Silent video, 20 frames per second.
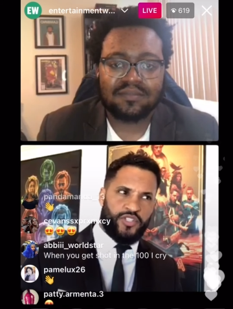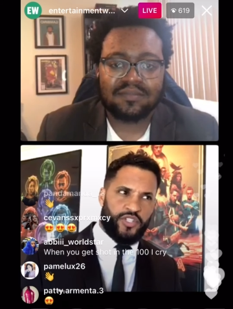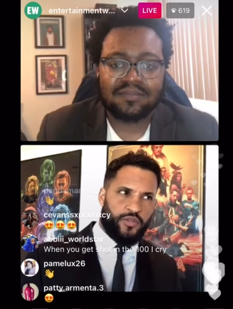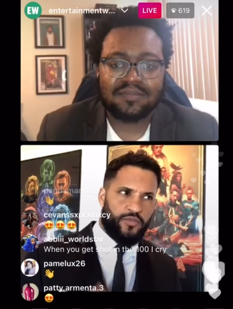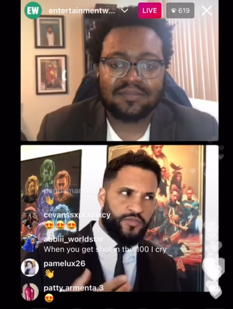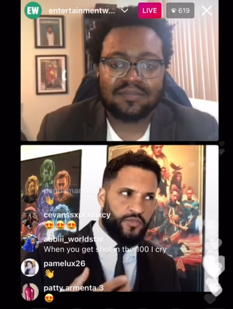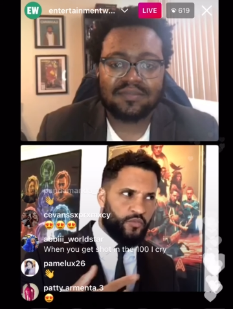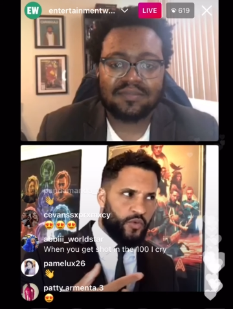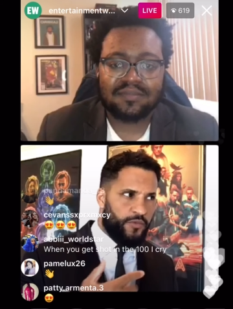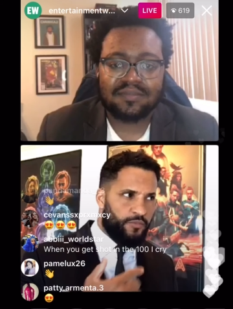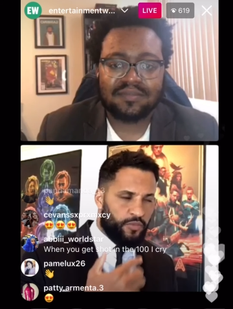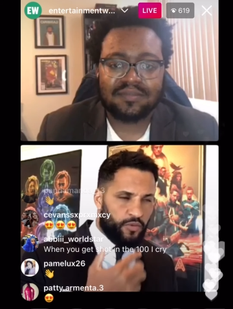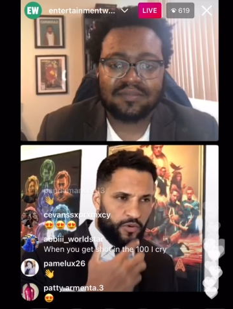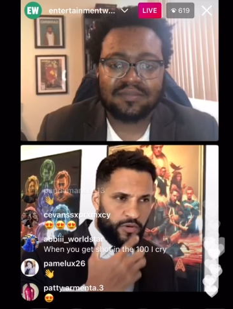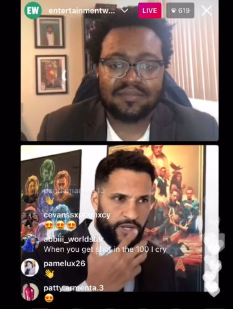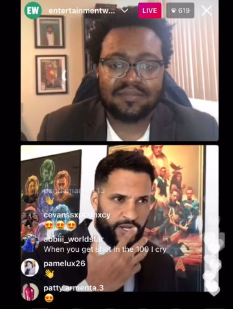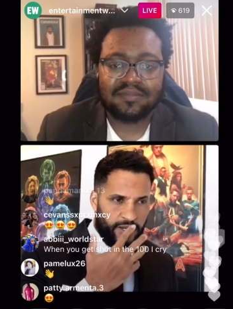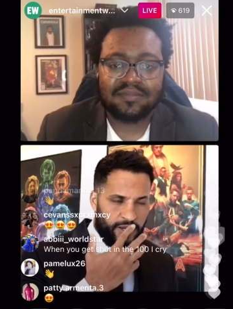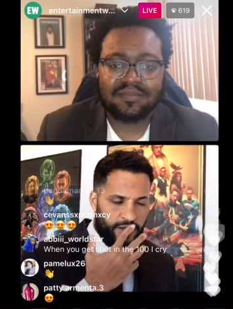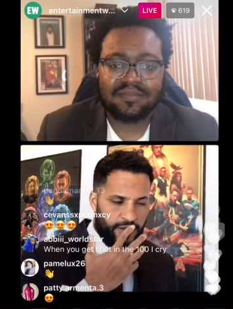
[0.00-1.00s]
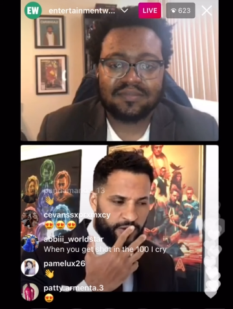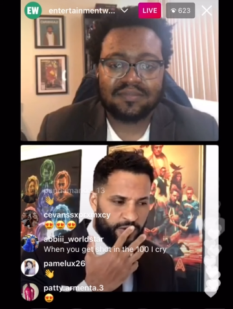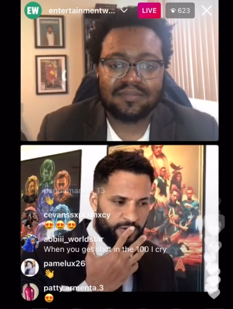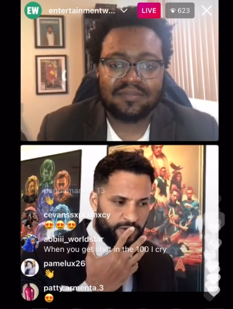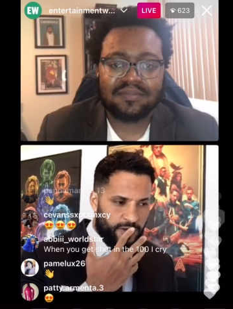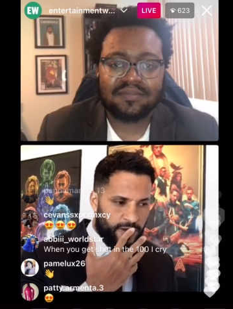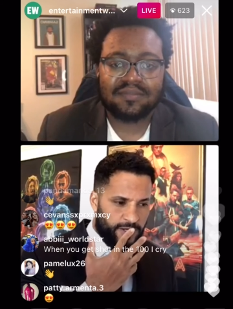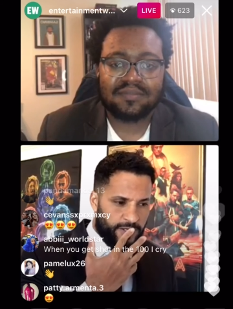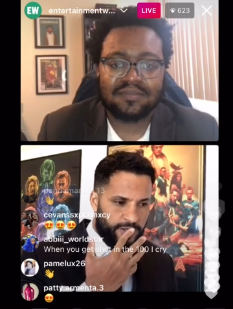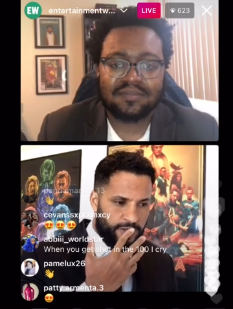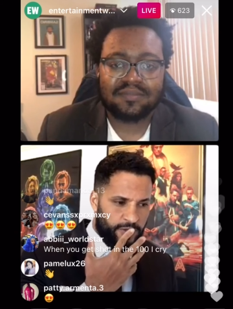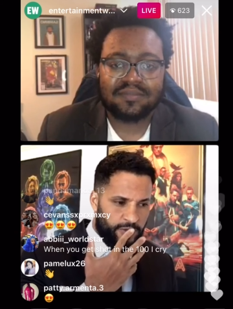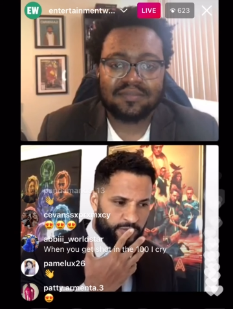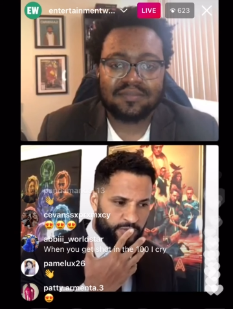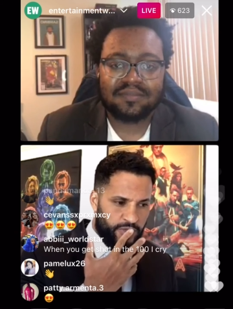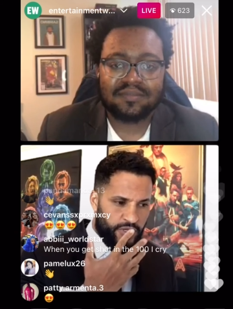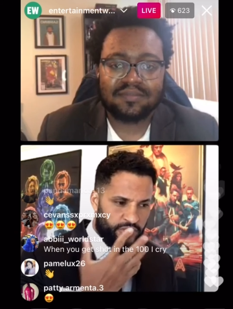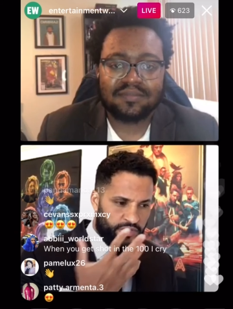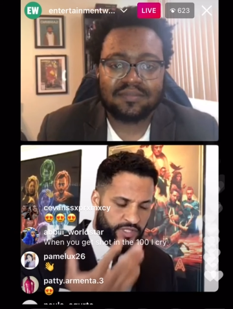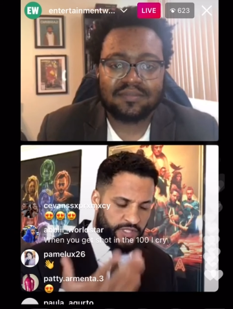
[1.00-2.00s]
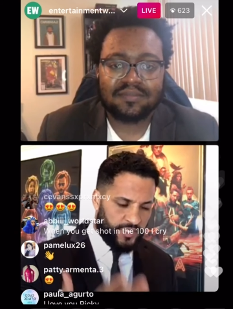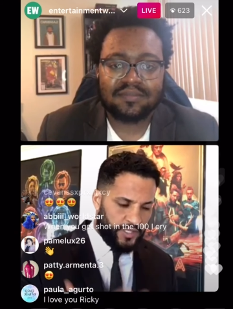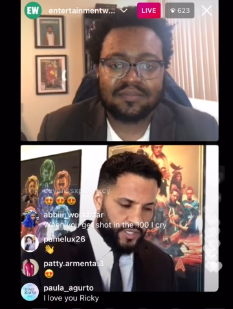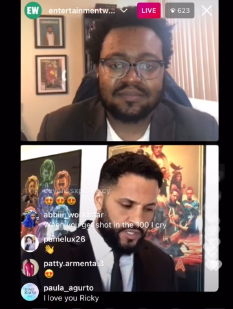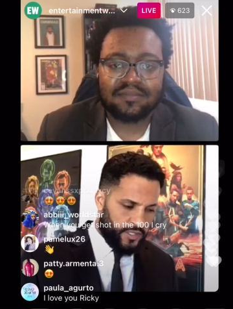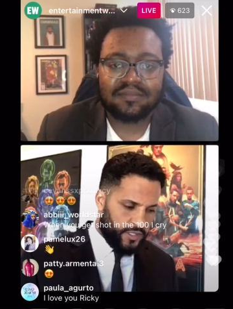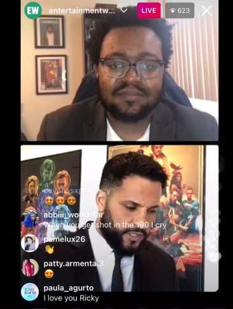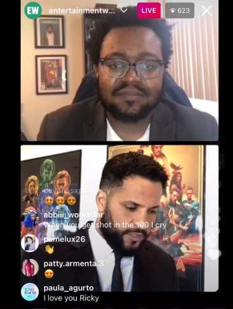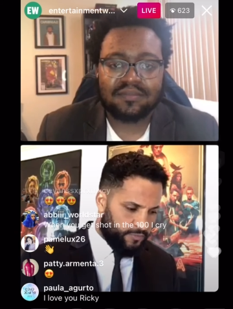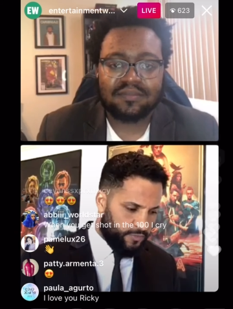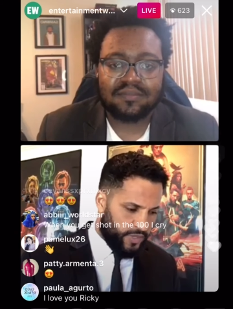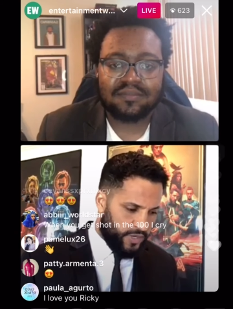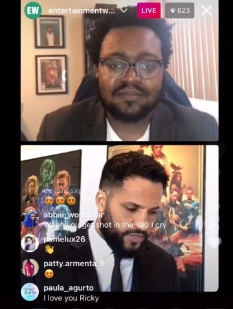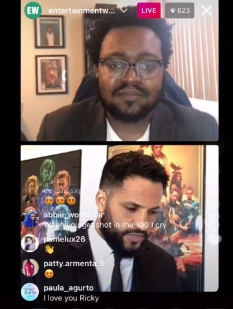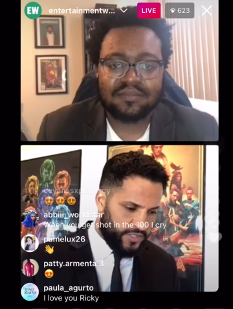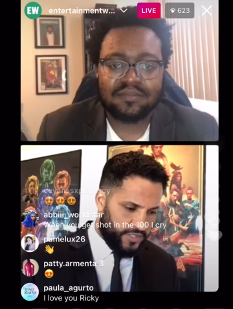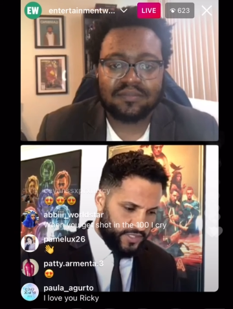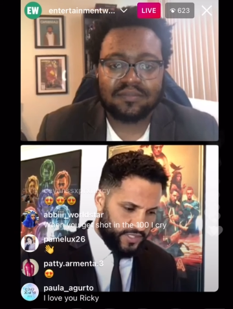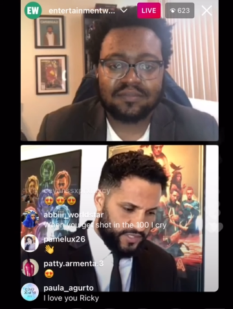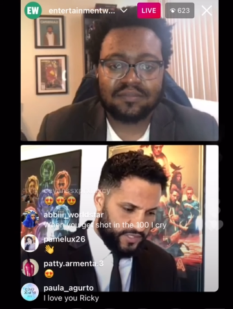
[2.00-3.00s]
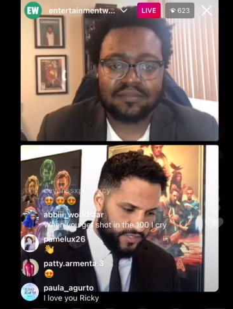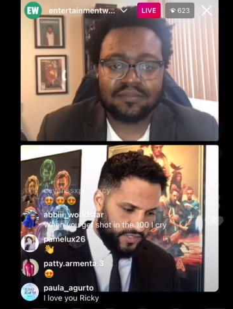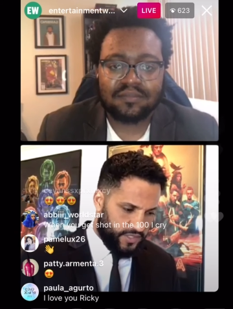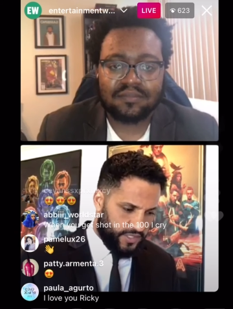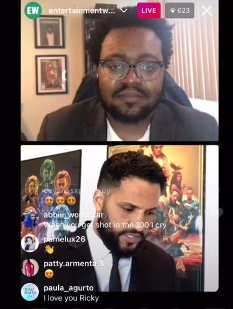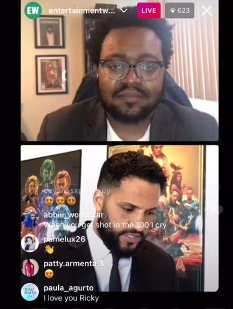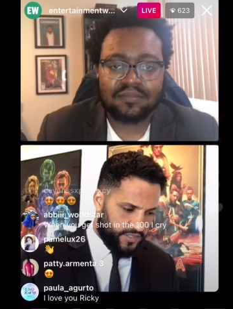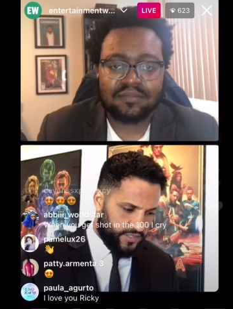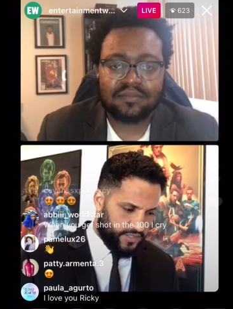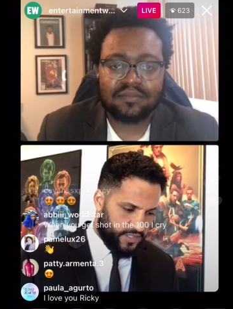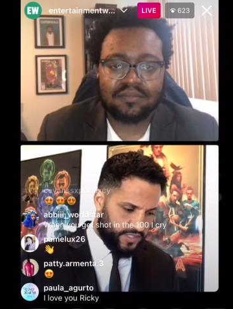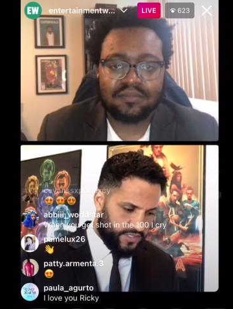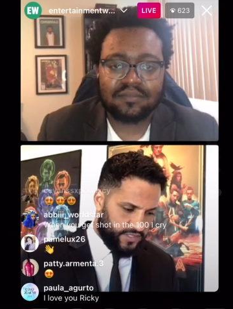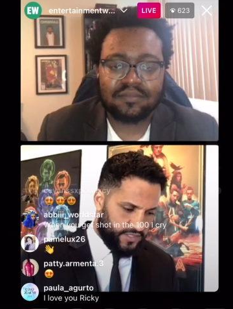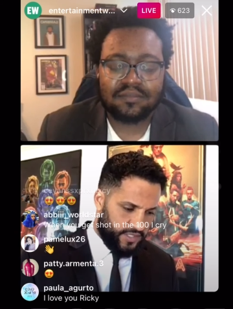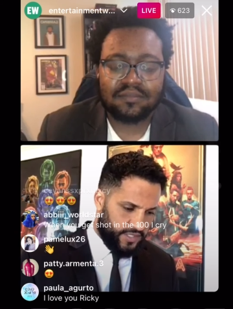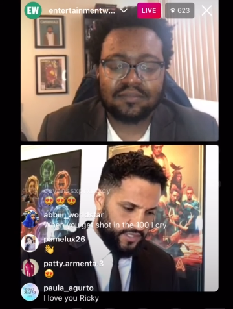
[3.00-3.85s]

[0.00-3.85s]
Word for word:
Speaker 1: So we brought in a new a new music uh, composer this this this